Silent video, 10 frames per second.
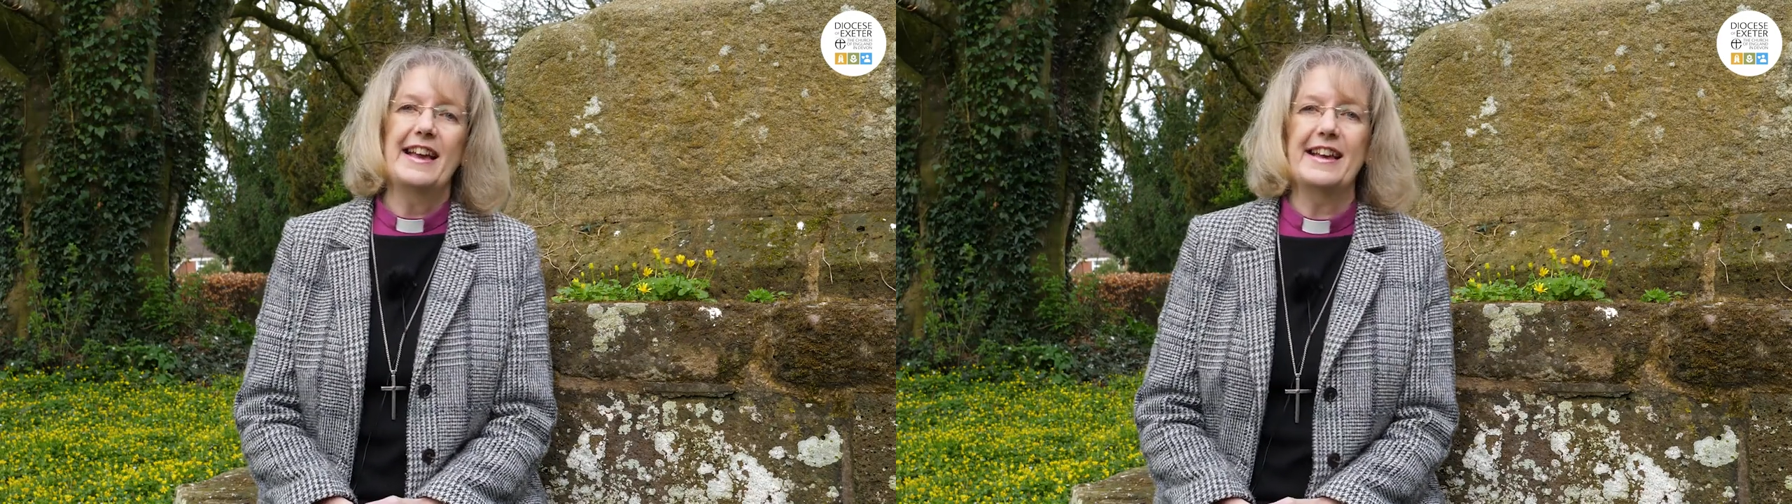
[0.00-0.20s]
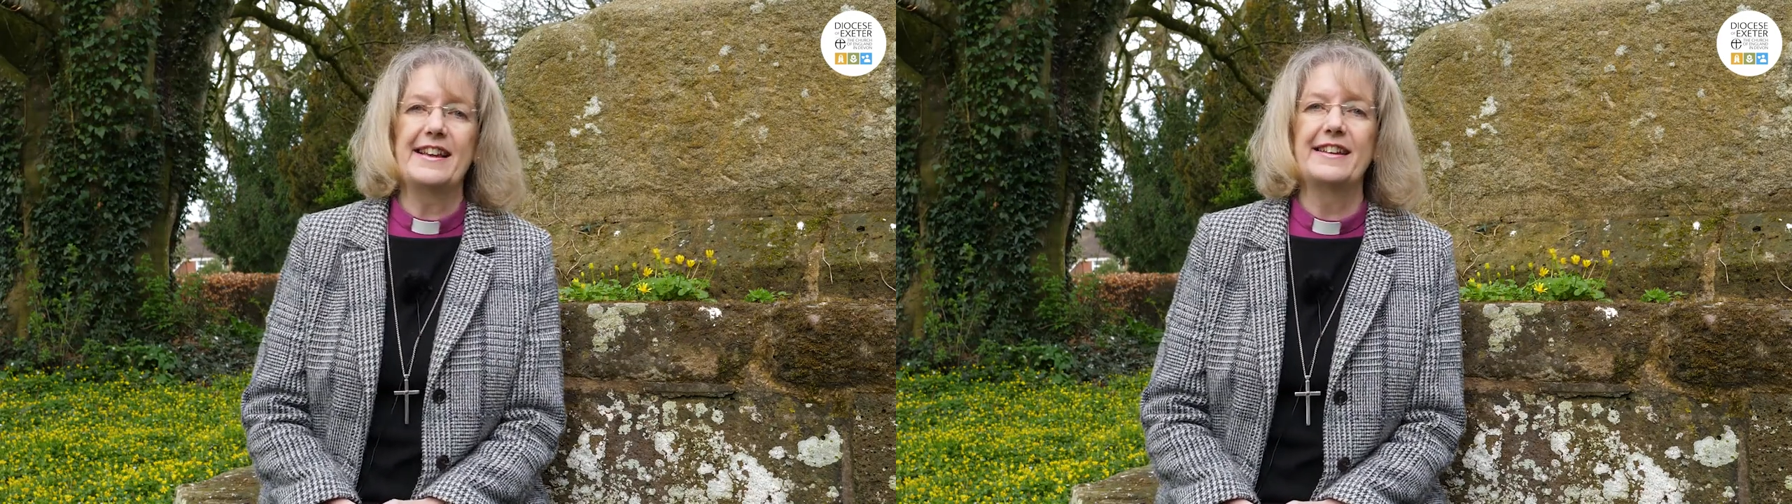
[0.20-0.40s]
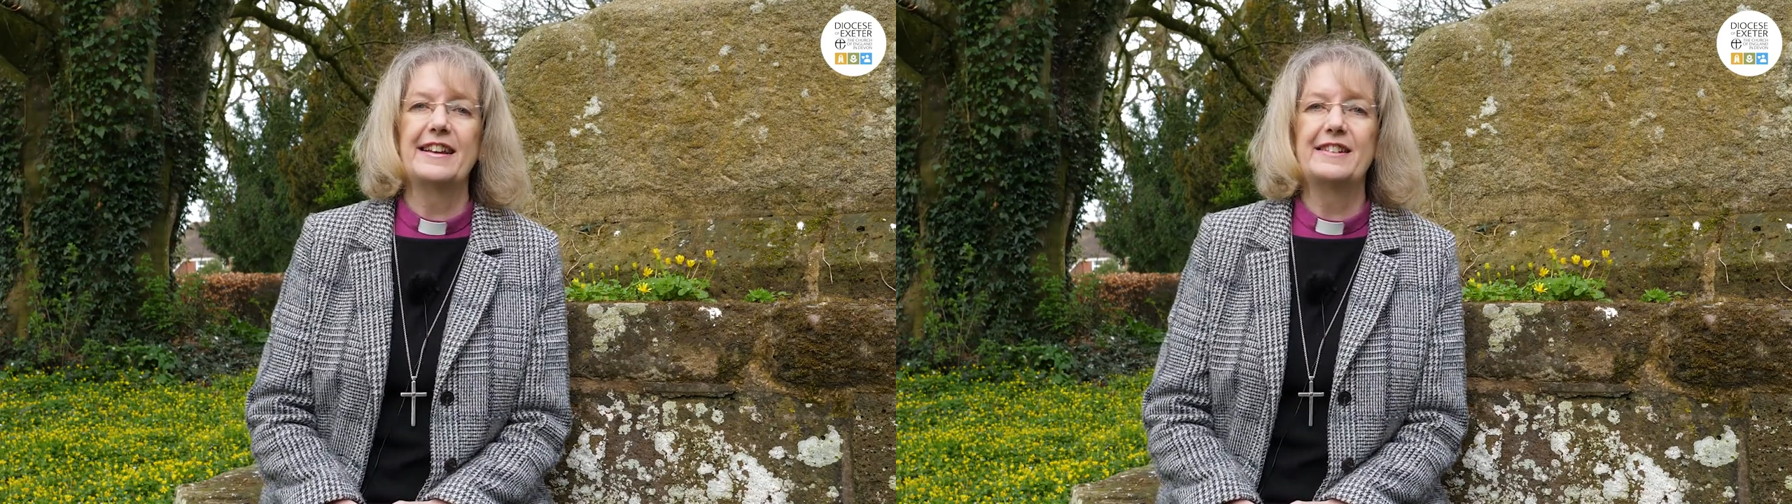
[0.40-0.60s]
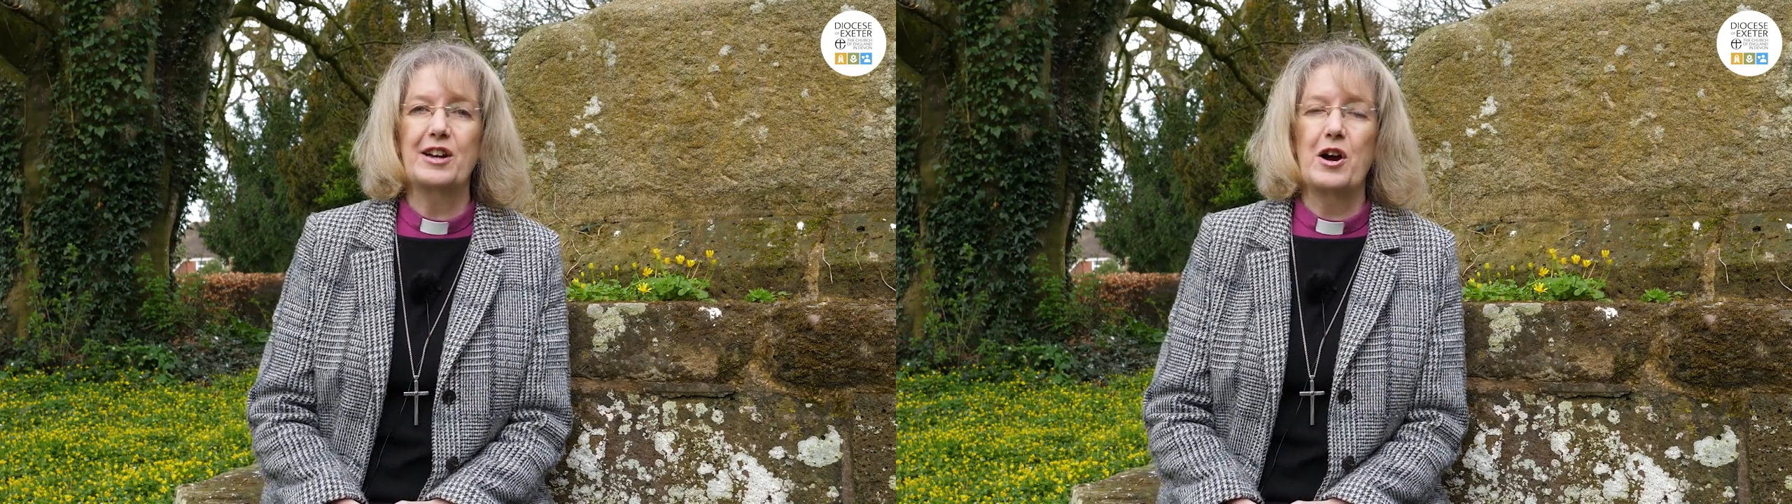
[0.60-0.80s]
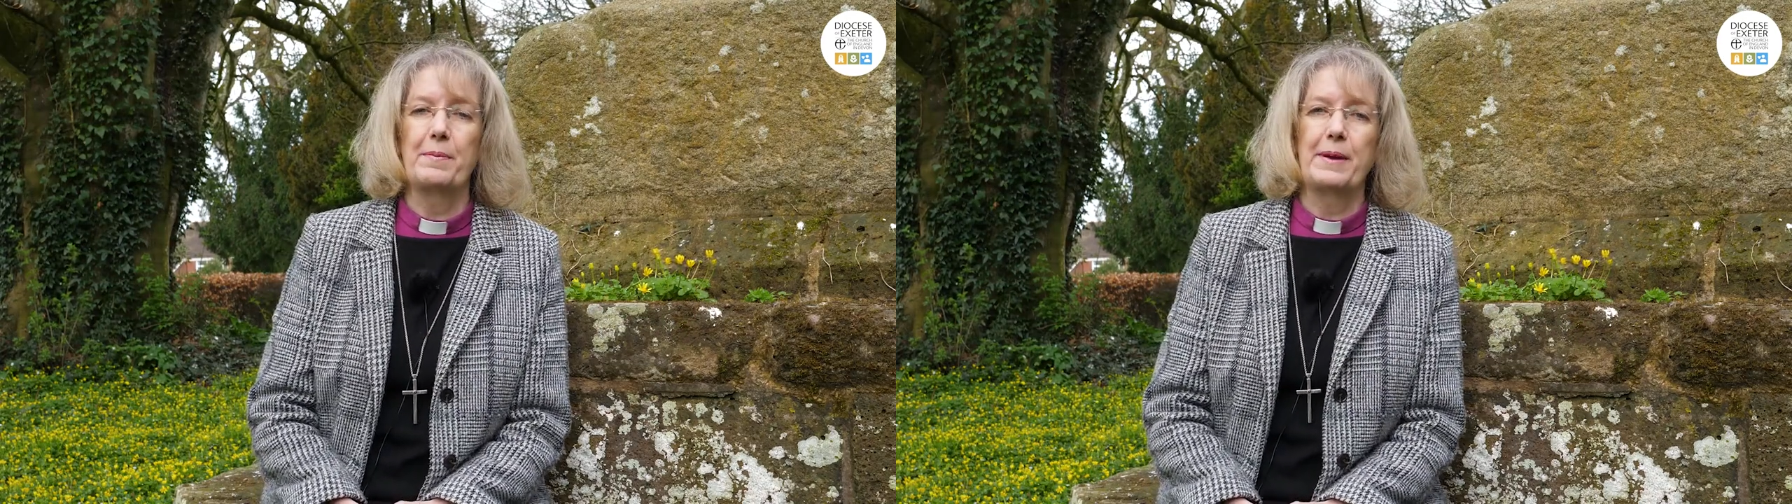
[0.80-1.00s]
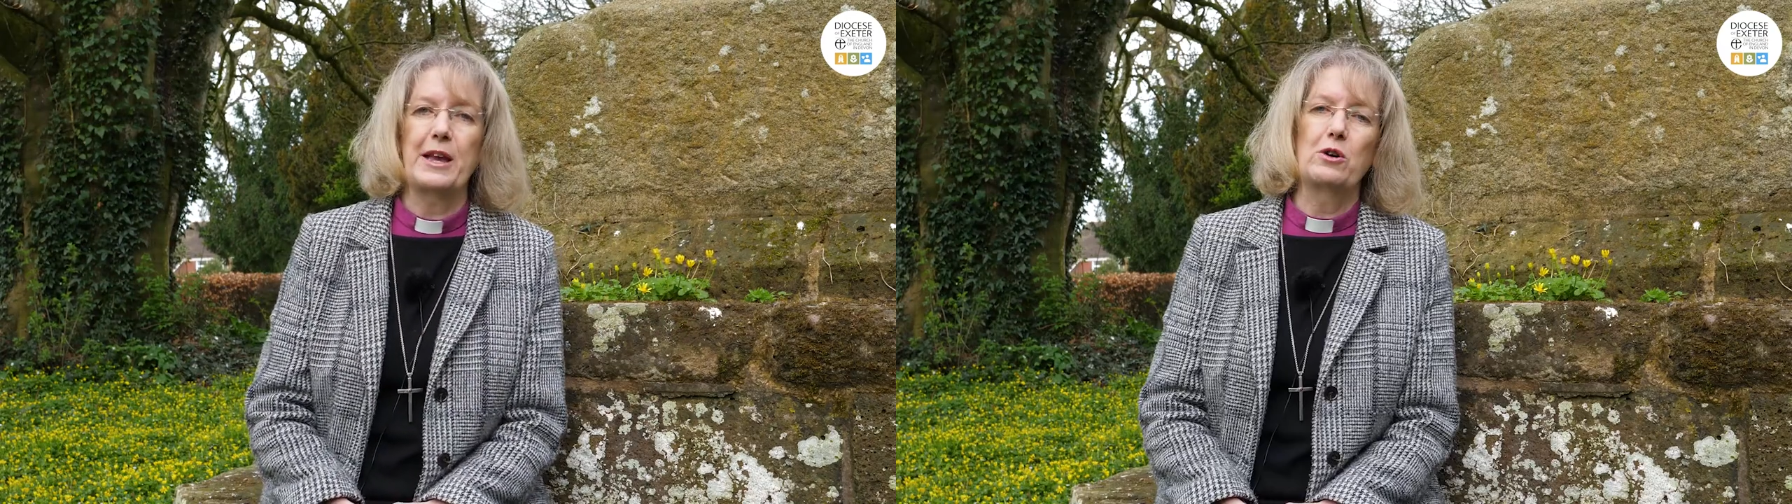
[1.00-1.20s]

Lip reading: in Derby,